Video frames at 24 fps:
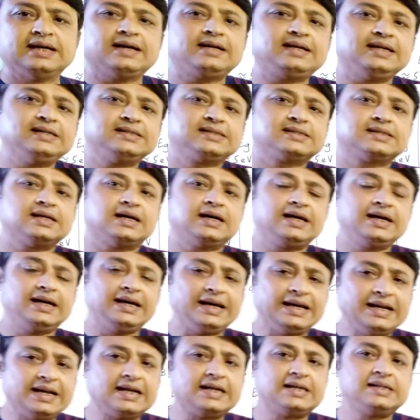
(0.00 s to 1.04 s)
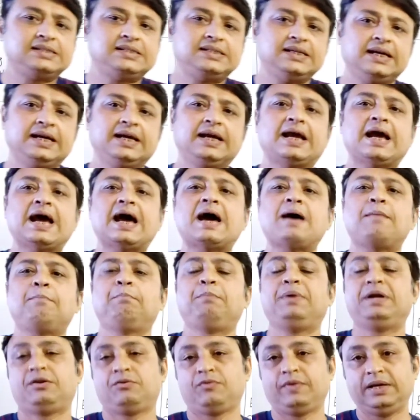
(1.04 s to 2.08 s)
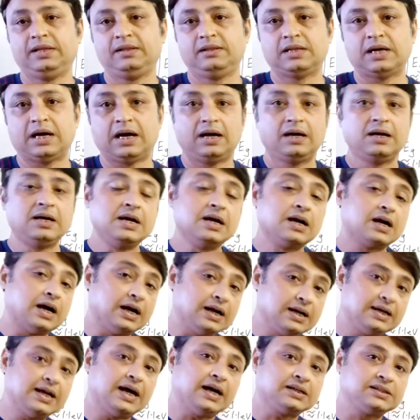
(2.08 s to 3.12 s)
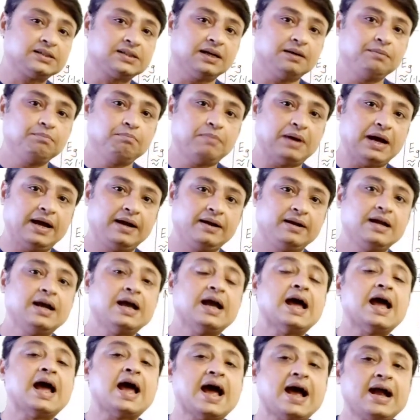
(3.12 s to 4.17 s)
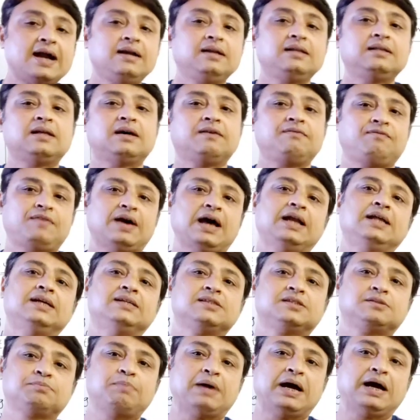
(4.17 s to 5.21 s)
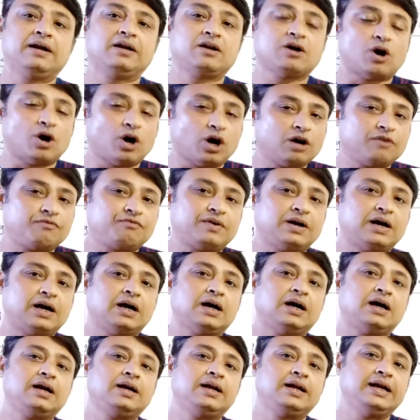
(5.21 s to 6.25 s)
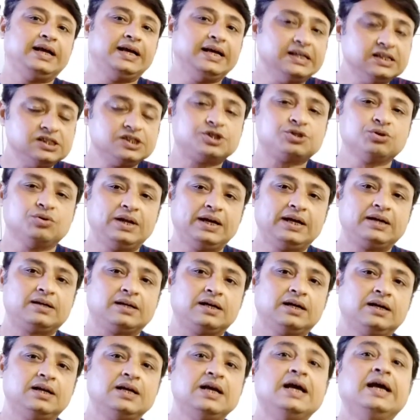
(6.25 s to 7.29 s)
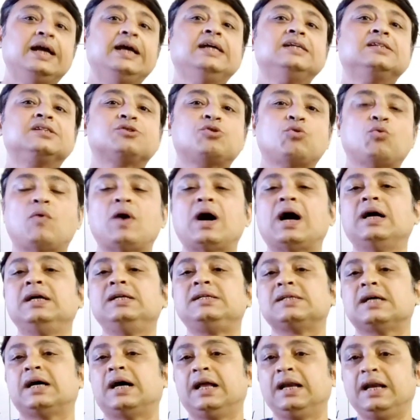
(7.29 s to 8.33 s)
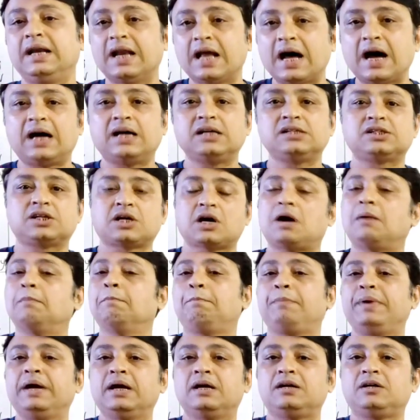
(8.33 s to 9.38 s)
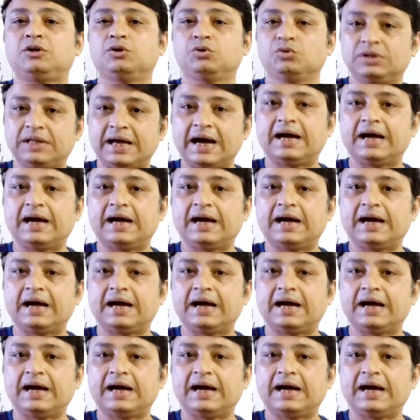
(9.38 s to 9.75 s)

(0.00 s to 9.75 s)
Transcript: that is the energy gap between the conduction band and the valence band of an insulator is quite a large compared to